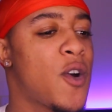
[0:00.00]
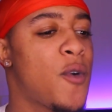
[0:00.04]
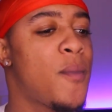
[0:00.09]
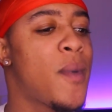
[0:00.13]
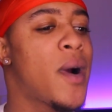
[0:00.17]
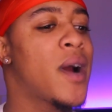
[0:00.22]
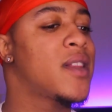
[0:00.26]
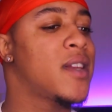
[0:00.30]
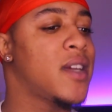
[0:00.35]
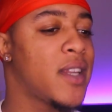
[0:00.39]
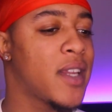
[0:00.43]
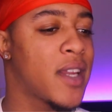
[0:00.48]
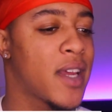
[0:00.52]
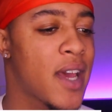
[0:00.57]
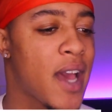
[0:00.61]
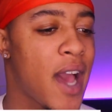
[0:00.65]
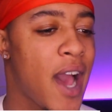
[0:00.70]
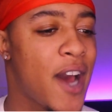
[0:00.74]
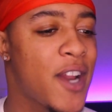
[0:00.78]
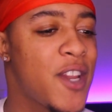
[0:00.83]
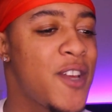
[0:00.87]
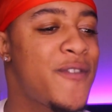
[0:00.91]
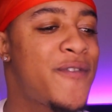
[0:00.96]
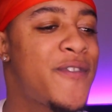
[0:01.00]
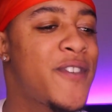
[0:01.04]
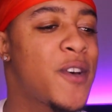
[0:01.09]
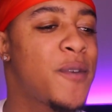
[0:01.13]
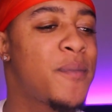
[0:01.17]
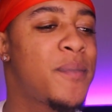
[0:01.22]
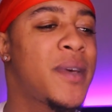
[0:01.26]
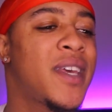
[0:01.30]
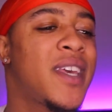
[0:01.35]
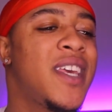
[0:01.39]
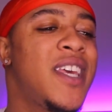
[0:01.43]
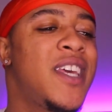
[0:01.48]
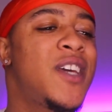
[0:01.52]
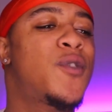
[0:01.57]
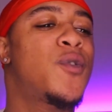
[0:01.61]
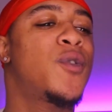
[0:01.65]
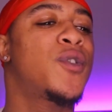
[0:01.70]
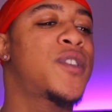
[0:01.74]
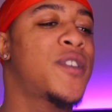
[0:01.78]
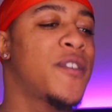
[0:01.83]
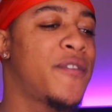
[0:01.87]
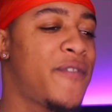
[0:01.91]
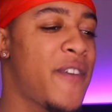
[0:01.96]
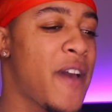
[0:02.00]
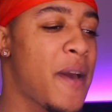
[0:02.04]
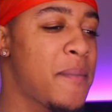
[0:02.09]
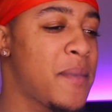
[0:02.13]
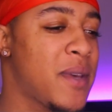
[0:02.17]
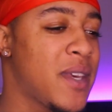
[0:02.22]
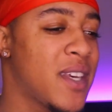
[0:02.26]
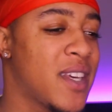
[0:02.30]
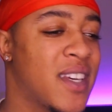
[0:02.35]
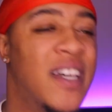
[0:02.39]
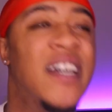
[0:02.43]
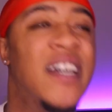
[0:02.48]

yo, Marlon, how do you feel being equal to Femi?